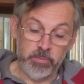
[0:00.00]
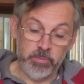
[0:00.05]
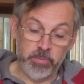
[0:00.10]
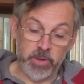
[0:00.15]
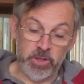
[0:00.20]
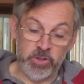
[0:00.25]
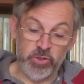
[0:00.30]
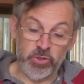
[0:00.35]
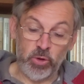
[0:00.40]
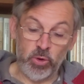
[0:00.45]

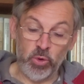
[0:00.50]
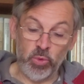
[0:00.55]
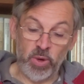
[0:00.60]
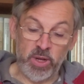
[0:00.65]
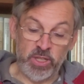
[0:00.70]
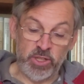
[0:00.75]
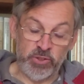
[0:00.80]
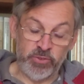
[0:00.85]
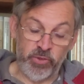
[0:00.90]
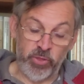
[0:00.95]
My soul
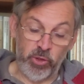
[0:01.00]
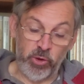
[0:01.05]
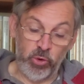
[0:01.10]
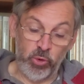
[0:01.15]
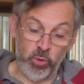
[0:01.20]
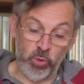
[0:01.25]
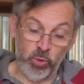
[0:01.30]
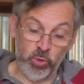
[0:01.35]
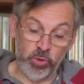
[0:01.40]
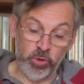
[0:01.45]
waits for the
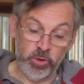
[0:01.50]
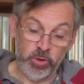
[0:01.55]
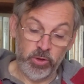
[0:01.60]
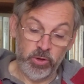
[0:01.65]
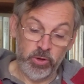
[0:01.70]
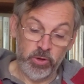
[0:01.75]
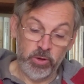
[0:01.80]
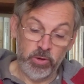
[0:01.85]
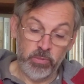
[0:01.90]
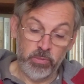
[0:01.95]
Lord,
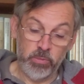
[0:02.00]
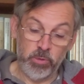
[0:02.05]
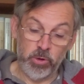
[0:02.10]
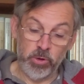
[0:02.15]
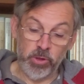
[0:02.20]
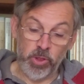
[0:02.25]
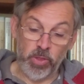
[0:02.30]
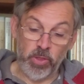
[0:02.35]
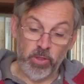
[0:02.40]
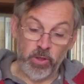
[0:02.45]

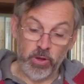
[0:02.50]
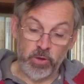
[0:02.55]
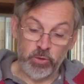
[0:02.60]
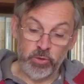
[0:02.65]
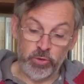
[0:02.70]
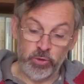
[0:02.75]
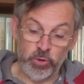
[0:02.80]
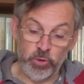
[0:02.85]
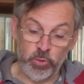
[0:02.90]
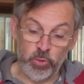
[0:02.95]
more than
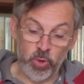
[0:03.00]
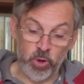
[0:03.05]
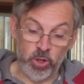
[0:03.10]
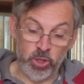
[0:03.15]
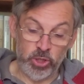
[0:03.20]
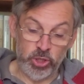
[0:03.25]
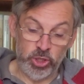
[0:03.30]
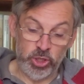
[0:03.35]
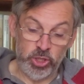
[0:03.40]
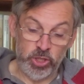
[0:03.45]
those who
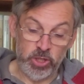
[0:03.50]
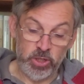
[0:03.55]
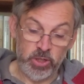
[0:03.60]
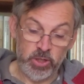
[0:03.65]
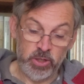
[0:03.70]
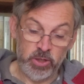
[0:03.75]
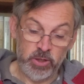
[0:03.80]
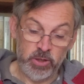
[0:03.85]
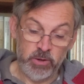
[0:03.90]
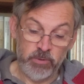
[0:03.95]
watch
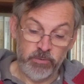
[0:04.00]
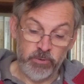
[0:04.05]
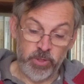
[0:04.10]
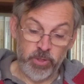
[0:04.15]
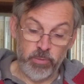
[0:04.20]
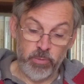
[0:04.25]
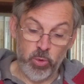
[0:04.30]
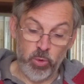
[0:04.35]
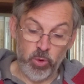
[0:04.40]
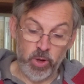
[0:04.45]
for the
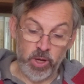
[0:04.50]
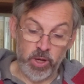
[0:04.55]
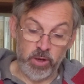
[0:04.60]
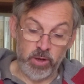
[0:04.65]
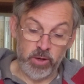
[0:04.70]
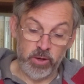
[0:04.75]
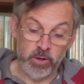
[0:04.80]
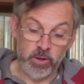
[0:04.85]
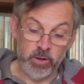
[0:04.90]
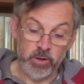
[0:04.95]

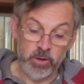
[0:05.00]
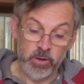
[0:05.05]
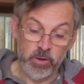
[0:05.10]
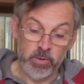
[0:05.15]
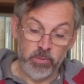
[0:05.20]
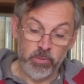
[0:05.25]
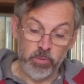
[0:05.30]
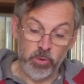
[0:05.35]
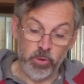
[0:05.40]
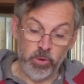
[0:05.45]
morning,
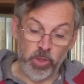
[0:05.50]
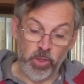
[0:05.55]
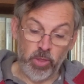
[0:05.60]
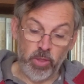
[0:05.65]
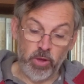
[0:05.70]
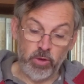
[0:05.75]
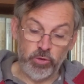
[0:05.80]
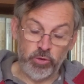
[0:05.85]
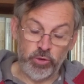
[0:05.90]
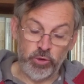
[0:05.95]
more than
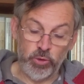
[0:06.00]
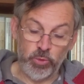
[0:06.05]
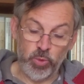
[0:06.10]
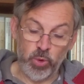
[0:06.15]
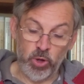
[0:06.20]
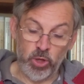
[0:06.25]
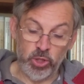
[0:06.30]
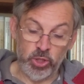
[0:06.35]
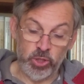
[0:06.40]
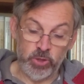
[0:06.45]
those who
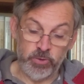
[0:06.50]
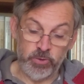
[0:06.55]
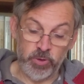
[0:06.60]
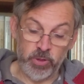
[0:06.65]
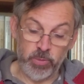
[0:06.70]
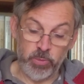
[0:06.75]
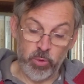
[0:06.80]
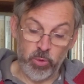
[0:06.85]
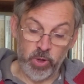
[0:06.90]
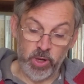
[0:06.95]
watch for
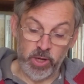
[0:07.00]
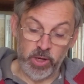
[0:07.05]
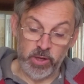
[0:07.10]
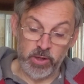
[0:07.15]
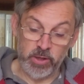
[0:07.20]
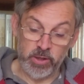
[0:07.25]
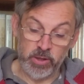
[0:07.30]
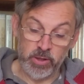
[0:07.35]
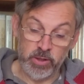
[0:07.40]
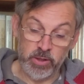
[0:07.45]
the morning.
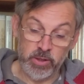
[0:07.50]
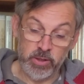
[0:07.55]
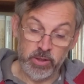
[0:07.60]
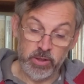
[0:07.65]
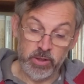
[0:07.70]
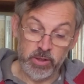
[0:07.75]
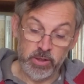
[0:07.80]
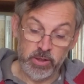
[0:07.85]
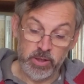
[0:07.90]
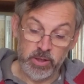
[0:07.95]

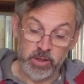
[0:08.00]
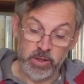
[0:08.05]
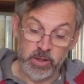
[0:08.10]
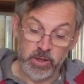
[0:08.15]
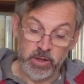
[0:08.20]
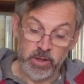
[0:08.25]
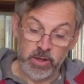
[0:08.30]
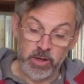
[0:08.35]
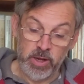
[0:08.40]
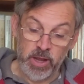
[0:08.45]

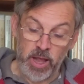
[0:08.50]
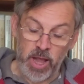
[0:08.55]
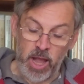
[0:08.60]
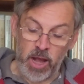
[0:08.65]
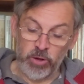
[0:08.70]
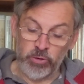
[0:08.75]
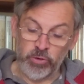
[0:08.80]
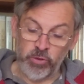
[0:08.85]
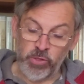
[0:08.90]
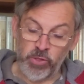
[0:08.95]

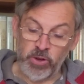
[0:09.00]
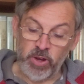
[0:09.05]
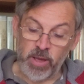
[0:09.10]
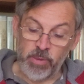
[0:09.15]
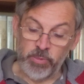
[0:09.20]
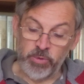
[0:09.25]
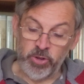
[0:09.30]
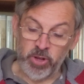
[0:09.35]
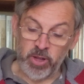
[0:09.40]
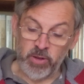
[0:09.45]
Out of the
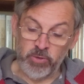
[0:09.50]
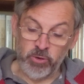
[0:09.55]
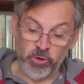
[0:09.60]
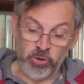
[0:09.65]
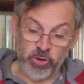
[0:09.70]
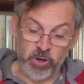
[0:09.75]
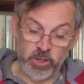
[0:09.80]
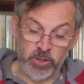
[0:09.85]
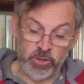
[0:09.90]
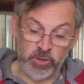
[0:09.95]
depths I have
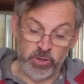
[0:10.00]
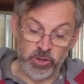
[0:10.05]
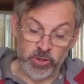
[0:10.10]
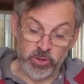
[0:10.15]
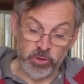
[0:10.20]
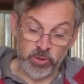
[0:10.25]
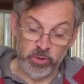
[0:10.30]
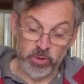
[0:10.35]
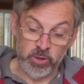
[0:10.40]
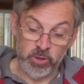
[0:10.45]
cried to
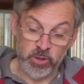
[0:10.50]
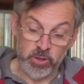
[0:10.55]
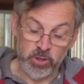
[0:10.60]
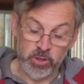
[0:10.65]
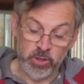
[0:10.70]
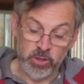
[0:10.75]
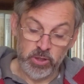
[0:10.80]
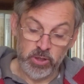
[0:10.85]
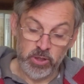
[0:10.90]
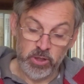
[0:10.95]
you,
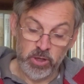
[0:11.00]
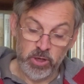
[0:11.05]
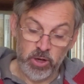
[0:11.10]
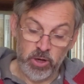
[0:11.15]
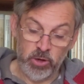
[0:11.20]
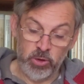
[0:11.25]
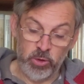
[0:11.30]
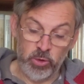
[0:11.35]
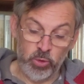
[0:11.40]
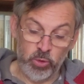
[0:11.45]

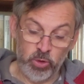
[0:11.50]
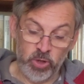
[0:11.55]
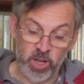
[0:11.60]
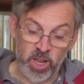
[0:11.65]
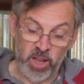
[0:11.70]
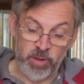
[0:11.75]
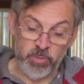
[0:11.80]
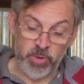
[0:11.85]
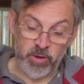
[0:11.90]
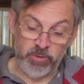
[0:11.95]
O Lord,
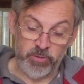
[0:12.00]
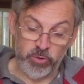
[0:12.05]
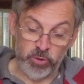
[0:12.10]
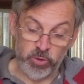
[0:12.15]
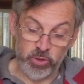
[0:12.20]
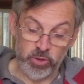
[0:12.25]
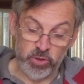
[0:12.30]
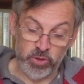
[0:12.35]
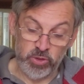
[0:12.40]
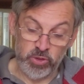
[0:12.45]
hear my
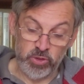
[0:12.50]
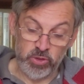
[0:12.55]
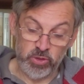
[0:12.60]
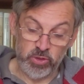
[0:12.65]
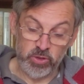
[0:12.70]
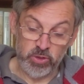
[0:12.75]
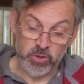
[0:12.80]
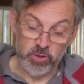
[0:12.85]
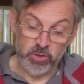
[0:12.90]
voice.